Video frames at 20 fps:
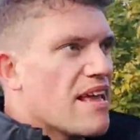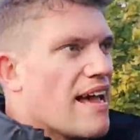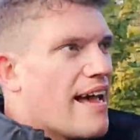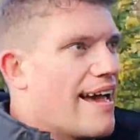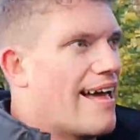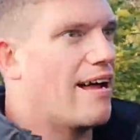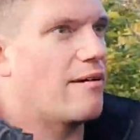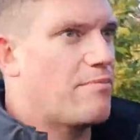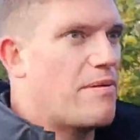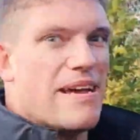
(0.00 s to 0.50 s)

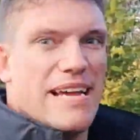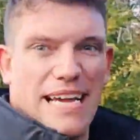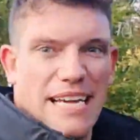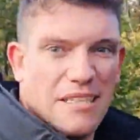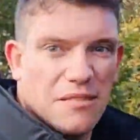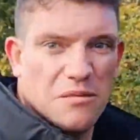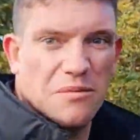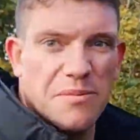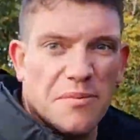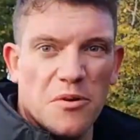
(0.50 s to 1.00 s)
I've been
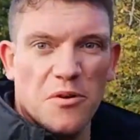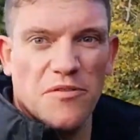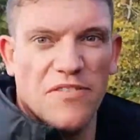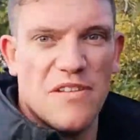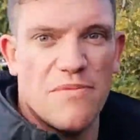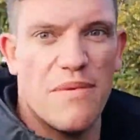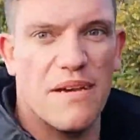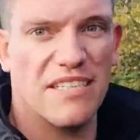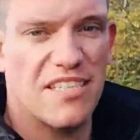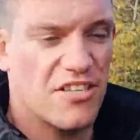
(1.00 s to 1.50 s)
getting some
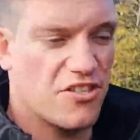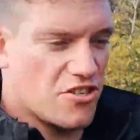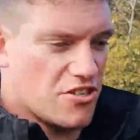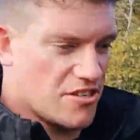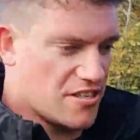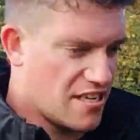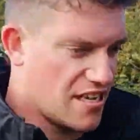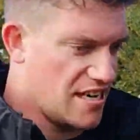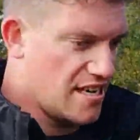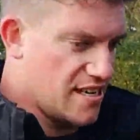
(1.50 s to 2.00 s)
lovely
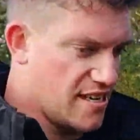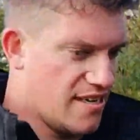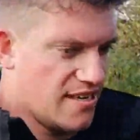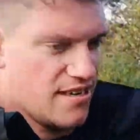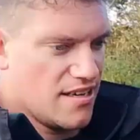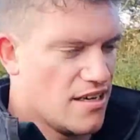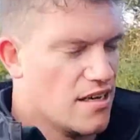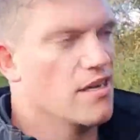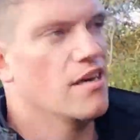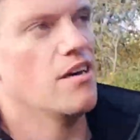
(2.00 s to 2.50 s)
messages
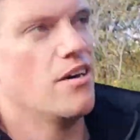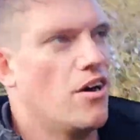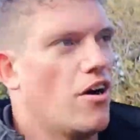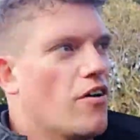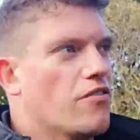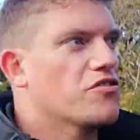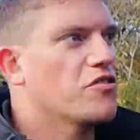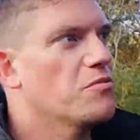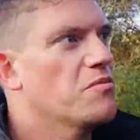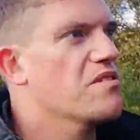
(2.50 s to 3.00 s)

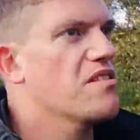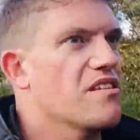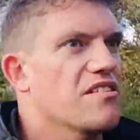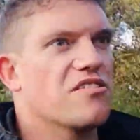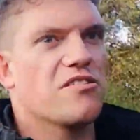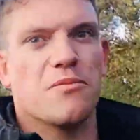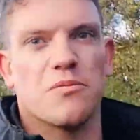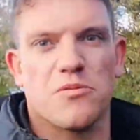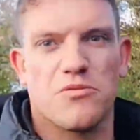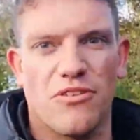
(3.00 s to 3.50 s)
off some of the
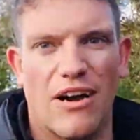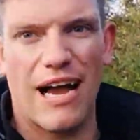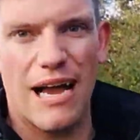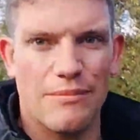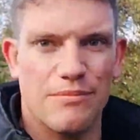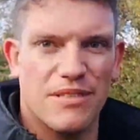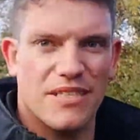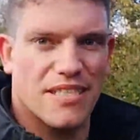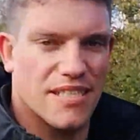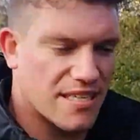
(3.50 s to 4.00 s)

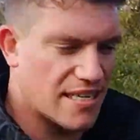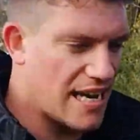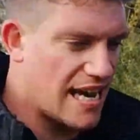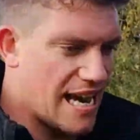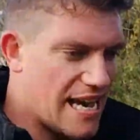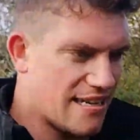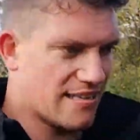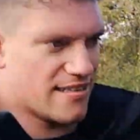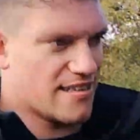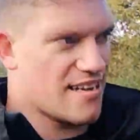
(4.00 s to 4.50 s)
subscribers.
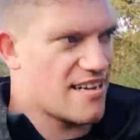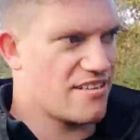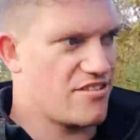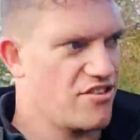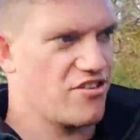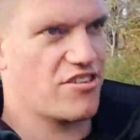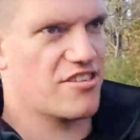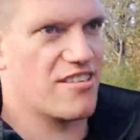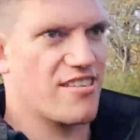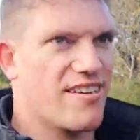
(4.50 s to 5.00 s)
It
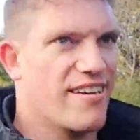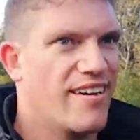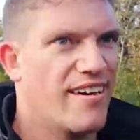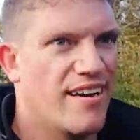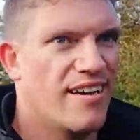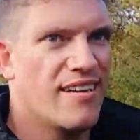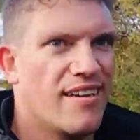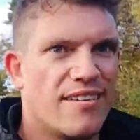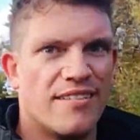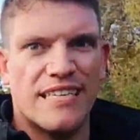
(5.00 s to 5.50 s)
gives
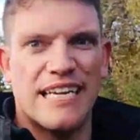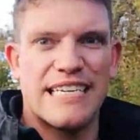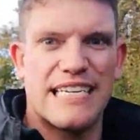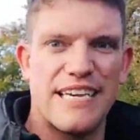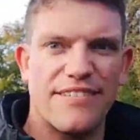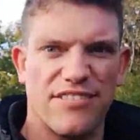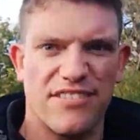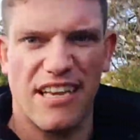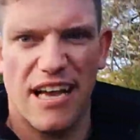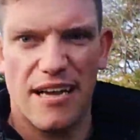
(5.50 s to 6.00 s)

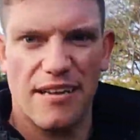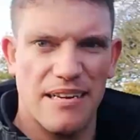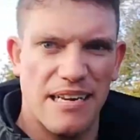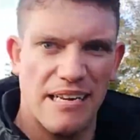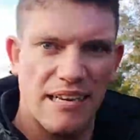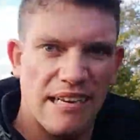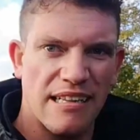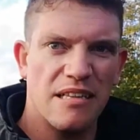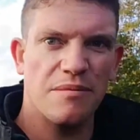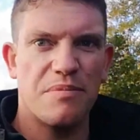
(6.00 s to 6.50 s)
us that
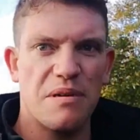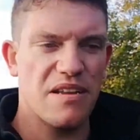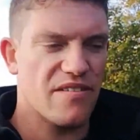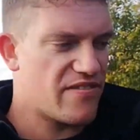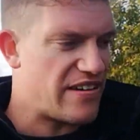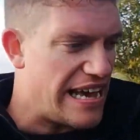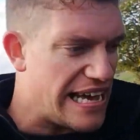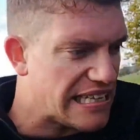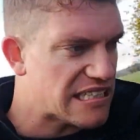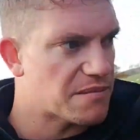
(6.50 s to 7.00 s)
little bit
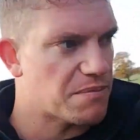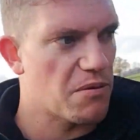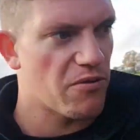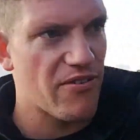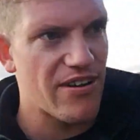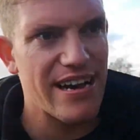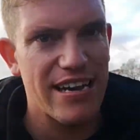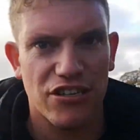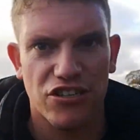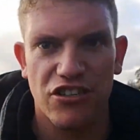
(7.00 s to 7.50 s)
of
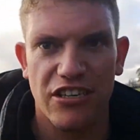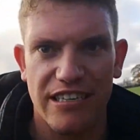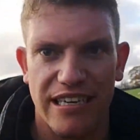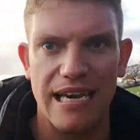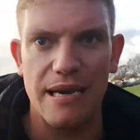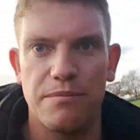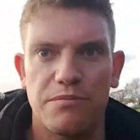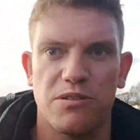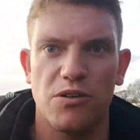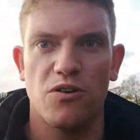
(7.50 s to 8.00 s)
inspiration to
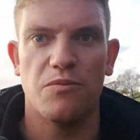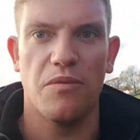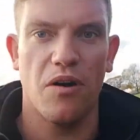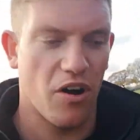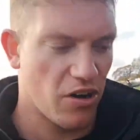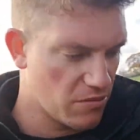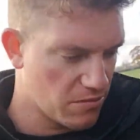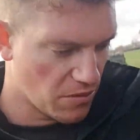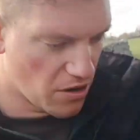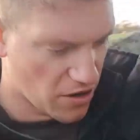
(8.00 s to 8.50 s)
keep doing
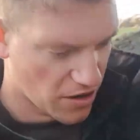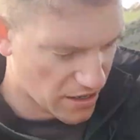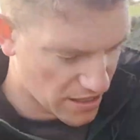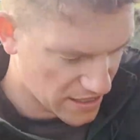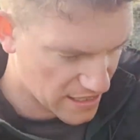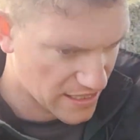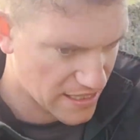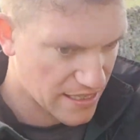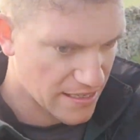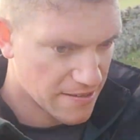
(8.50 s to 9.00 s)
more and more.
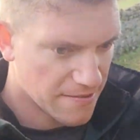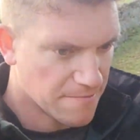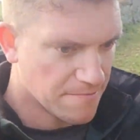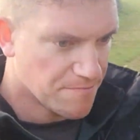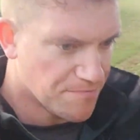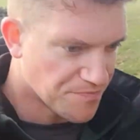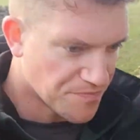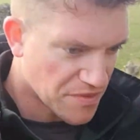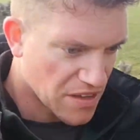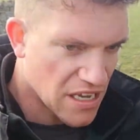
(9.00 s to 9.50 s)

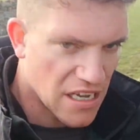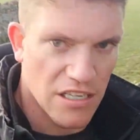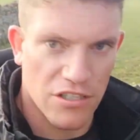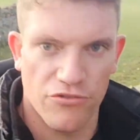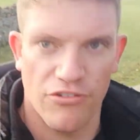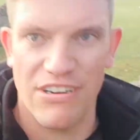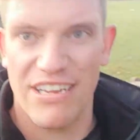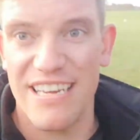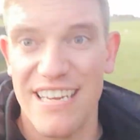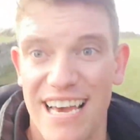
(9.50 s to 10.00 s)

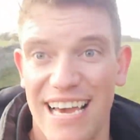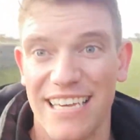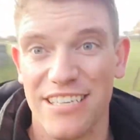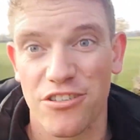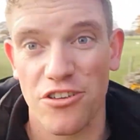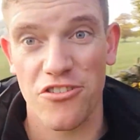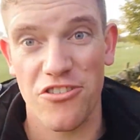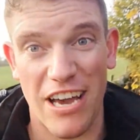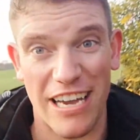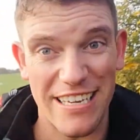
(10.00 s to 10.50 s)
It's really nice,
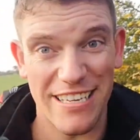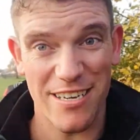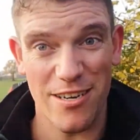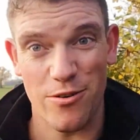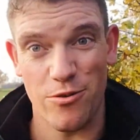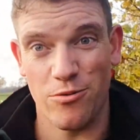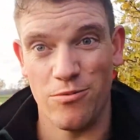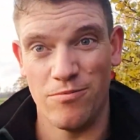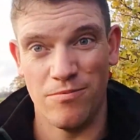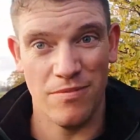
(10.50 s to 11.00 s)
so thank
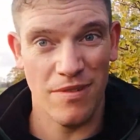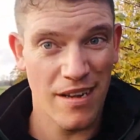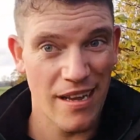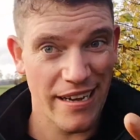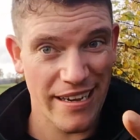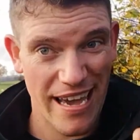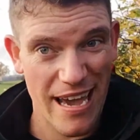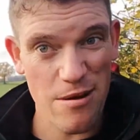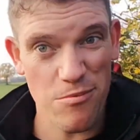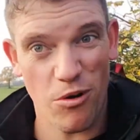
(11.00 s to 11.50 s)
you.
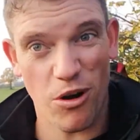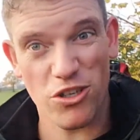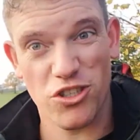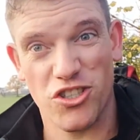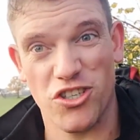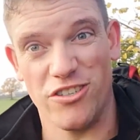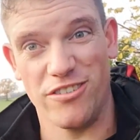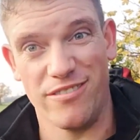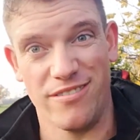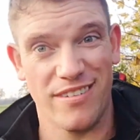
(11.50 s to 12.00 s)
Keep
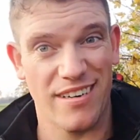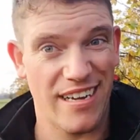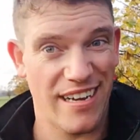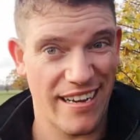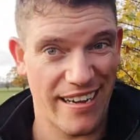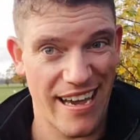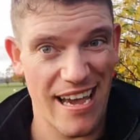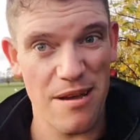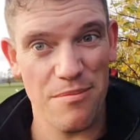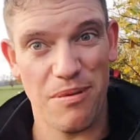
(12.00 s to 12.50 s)
watching,
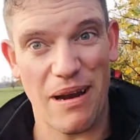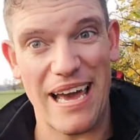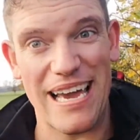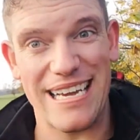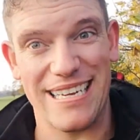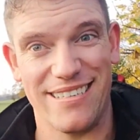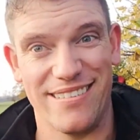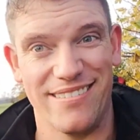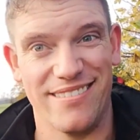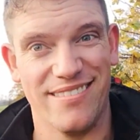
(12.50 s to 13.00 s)
keep
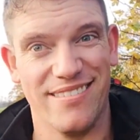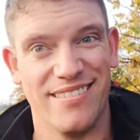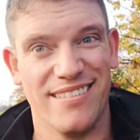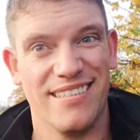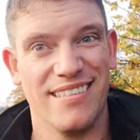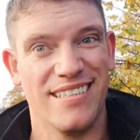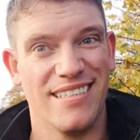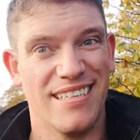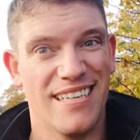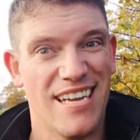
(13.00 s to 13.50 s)
liking,
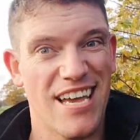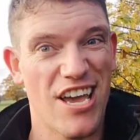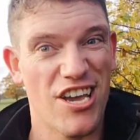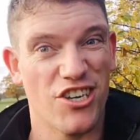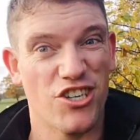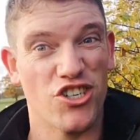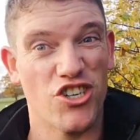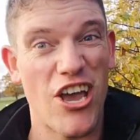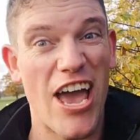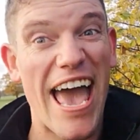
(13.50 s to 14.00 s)

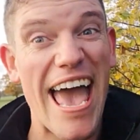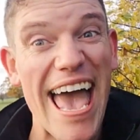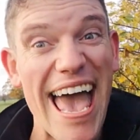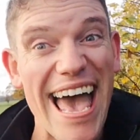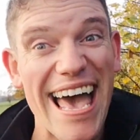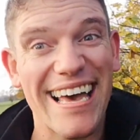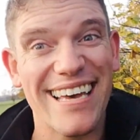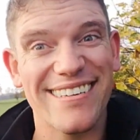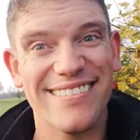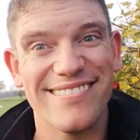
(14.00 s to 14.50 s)
share.